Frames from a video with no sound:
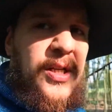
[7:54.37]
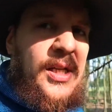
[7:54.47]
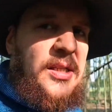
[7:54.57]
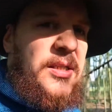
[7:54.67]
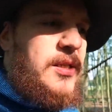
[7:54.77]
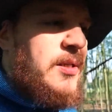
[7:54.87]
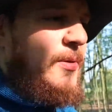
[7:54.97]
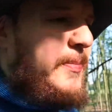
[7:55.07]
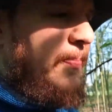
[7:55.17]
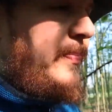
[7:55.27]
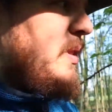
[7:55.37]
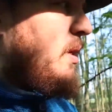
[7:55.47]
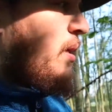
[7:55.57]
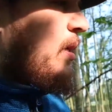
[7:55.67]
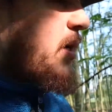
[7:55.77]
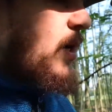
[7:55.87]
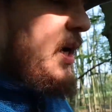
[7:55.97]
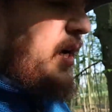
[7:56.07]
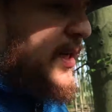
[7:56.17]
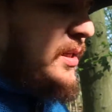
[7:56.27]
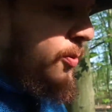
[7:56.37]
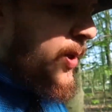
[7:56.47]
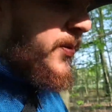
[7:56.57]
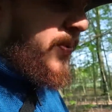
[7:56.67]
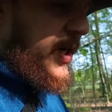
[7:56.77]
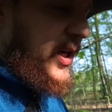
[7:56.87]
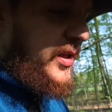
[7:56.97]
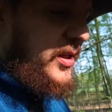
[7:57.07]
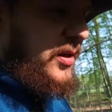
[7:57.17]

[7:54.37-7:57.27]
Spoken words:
is. And one part